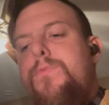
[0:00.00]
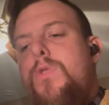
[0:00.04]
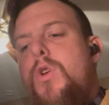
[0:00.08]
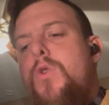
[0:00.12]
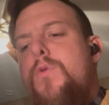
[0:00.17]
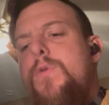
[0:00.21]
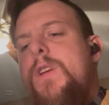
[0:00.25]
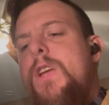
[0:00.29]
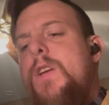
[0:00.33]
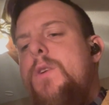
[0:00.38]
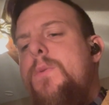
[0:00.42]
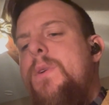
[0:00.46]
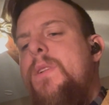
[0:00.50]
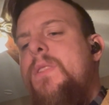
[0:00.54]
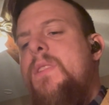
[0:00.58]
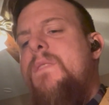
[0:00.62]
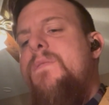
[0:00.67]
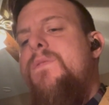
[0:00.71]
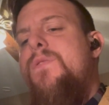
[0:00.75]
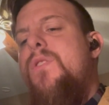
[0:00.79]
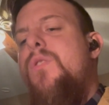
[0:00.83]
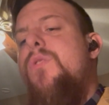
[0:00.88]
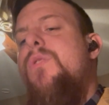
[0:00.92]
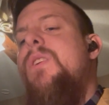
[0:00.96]
Reu had
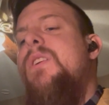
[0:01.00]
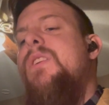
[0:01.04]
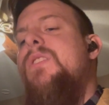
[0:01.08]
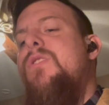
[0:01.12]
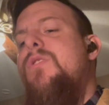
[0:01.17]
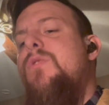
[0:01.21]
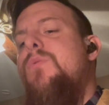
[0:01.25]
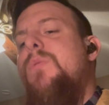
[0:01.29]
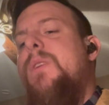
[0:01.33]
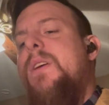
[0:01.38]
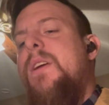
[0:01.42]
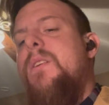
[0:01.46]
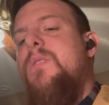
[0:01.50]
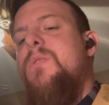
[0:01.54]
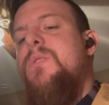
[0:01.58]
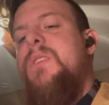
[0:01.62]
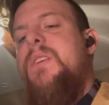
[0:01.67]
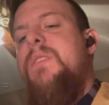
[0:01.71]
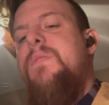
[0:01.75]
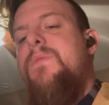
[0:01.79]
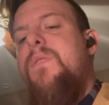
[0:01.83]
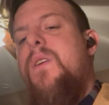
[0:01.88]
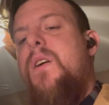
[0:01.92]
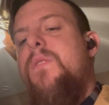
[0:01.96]
lived 32 years.
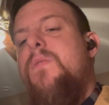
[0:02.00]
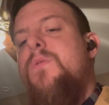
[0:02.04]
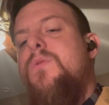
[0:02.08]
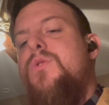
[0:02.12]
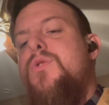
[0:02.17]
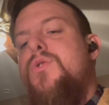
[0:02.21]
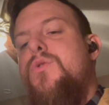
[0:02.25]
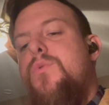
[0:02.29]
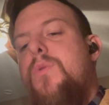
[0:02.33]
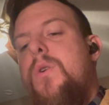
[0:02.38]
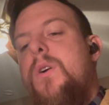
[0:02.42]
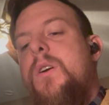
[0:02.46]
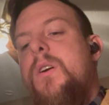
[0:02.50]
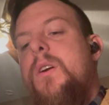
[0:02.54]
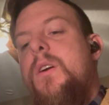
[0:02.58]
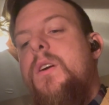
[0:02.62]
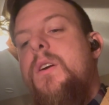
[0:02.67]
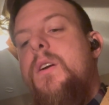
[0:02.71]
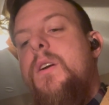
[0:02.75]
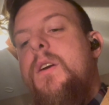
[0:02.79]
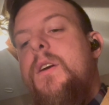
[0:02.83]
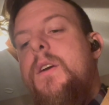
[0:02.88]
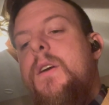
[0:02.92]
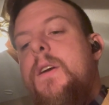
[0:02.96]
He fathered Shrug.
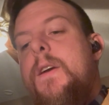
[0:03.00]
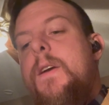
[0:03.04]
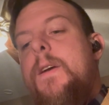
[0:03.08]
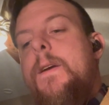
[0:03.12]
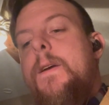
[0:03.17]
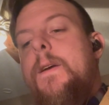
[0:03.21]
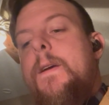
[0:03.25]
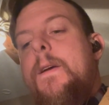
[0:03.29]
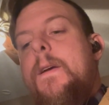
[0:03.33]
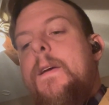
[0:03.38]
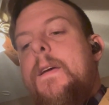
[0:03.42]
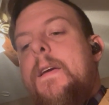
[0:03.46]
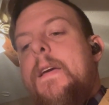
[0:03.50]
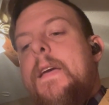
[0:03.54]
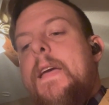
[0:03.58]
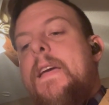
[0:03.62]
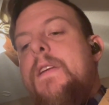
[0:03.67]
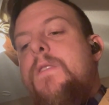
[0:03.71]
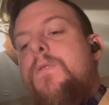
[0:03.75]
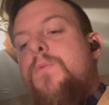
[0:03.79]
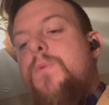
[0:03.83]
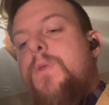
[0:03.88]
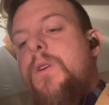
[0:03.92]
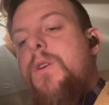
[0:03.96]

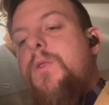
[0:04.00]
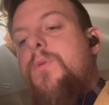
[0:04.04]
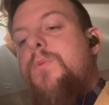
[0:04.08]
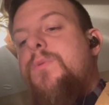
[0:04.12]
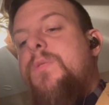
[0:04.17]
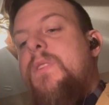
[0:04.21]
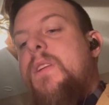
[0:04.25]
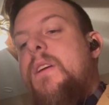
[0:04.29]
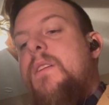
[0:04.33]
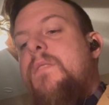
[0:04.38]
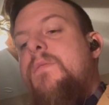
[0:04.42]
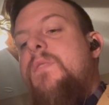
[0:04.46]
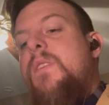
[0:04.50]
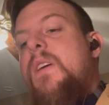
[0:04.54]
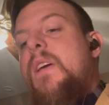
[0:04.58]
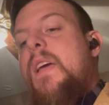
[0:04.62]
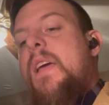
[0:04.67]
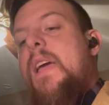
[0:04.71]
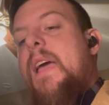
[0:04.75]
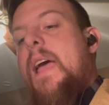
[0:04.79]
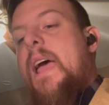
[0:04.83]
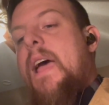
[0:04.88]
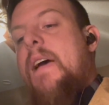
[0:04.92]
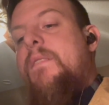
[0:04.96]
And Reu lived
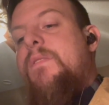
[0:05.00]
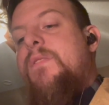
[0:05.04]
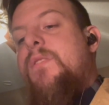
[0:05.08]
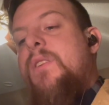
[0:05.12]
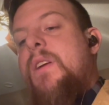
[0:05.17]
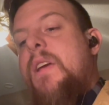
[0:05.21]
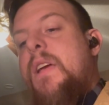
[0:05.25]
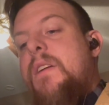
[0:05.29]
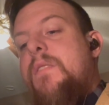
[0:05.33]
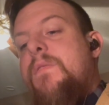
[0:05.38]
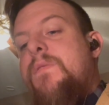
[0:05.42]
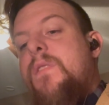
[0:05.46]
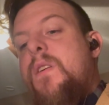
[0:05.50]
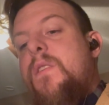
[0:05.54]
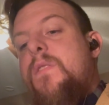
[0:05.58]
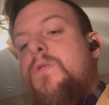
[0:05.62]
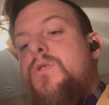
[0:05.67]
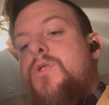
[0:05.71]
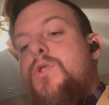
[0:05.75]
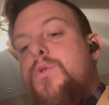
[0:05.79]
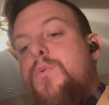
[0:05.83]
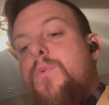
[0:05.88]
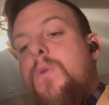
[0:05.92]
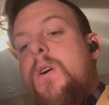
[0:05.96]
after he had fathered
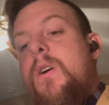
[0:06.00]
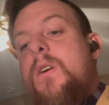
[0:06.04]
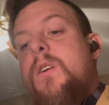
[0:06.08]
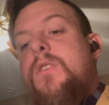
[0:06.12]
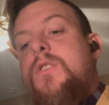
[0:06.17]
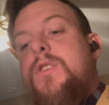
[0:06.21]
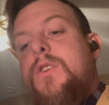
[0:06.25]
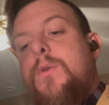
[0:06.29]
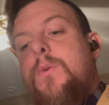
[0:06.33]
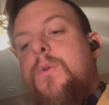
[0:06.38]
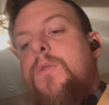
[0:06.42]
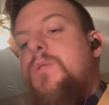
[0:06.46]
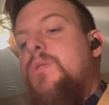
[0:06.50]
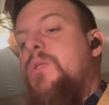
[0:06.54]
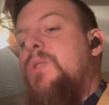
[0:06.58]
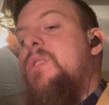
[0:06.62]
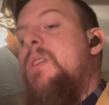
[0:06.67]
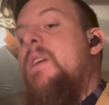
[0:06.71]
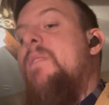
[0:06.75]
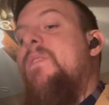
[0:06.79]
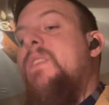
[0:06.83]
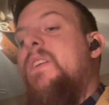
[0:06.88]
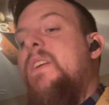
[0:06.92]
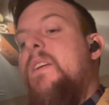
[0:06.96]
Shrug
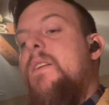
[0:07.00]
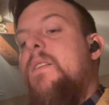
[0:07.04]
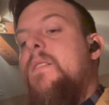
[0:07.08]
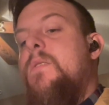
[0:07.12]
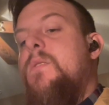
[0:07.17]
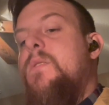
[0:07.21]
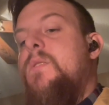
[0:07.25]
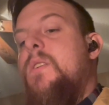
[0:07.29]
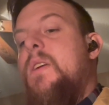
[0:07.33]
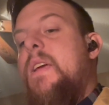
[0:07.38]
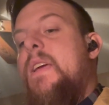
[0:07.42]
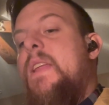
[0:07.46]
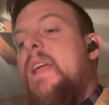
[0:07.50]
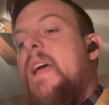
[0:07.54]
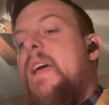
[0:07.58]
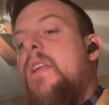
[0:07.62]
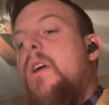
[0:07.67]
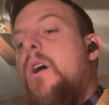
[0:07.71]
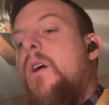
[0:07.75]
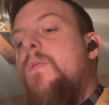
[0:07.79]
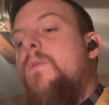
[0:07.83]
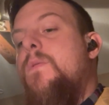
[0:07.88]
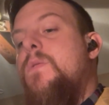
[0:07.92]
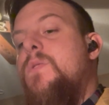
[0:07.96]
207 years and had
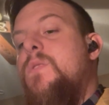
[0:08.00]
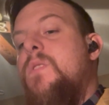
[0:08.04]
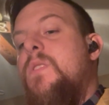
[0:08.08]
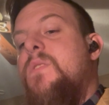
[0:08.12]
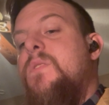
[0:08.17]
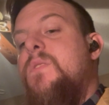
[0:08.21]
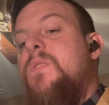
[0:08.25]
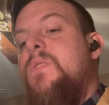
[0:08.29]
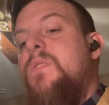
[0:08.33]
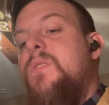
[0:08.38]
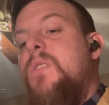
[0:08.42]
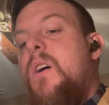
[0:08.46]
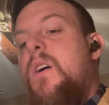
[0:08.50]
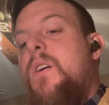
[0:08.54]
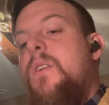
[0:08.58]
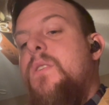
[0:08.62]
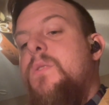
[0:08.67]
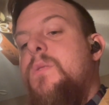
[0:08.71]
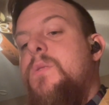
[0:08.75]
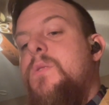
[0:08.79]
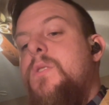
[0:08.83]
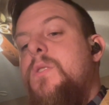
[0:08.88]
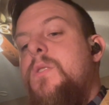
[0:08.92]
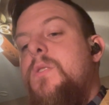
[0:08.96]
other sons and
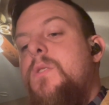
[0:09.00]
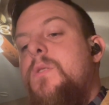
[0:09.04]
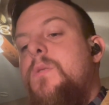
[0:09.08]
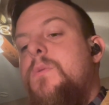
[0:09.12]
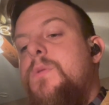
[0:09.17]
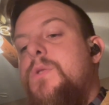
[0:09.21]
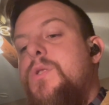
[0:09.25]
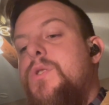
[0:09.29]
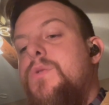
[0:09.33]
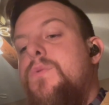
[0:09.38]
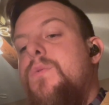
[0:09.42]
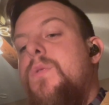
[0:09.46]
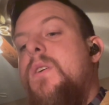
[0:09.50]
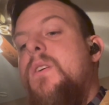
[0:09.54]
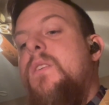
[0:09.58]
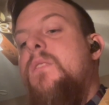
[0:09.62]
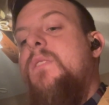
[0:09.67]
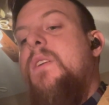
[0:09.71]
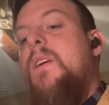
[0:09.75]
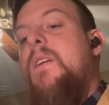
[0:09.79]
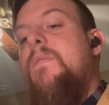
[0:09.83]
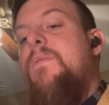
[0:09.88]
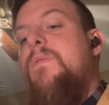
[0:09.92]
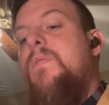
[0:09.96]
daughters. Shrug
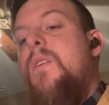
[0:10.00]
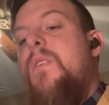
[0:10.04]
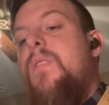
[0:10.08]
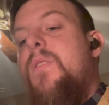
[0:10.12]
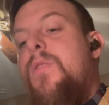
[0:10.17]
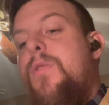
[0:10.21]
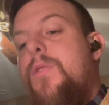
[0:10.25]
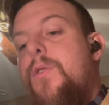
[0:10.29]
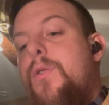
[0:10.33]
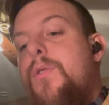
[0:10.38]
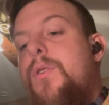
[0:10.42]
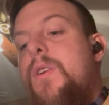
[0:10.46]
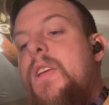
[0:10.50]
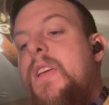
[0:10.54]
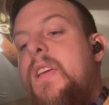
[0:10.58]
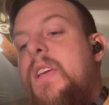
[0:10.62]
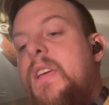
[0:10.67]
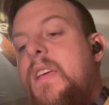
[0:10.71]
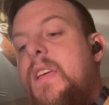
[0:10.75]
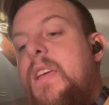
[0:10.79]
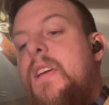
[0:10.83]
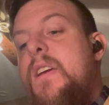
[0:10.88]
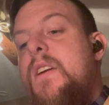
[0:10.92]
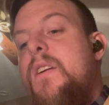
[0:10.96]
lived 30
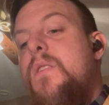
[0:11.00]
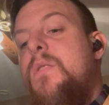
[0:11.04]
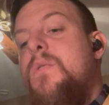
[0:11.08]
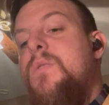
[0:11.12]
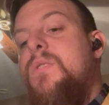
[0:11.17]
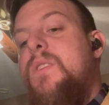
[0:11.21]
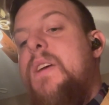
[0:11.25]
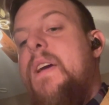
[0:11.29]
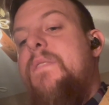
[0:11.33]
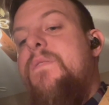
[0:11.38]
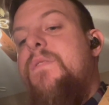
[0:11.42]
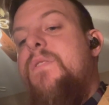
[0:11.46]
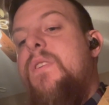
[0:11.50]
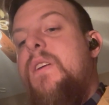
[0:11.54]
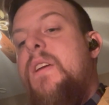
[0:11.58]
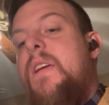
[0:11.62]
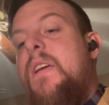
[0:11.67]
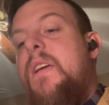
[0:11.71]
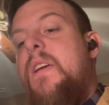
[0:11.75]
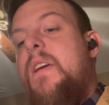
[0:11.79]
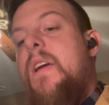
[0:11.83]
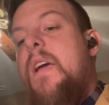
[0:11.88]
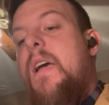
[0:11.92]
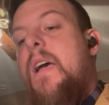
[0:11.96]
years after
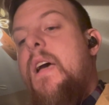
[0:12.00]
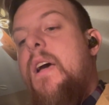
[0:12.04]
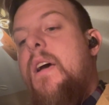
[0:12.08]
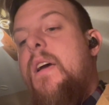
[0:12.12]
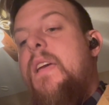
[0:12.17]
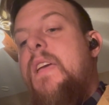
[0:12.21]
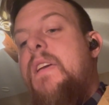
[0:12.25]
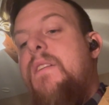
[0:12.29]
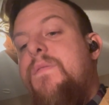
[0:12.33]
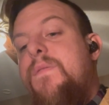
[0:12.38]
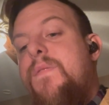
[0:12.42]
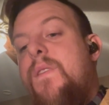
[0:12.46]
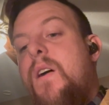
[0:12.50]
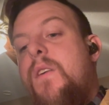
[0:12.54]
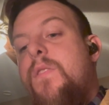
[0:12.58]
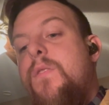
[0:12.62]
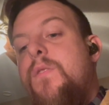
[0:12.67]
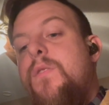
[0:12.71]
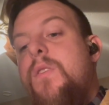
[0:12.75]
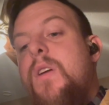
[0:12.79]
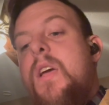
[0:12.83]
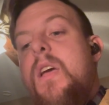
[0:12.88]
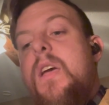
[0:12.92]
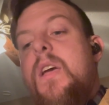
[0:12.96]
he, uh, he
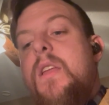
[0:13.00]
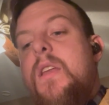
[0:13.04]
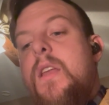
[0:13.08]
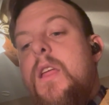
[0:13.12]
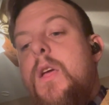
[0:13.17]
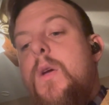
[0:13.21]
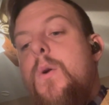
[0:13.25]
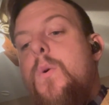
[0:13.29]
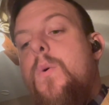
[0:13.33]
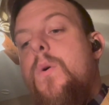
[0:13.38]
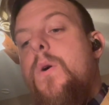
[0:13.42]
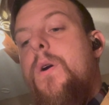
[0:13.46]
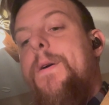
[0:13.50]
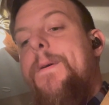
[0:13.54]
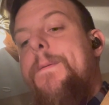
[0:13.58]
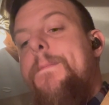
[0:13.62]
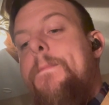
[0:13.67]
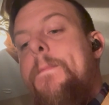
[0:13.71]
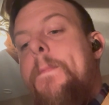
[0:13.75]
fathered Nahor.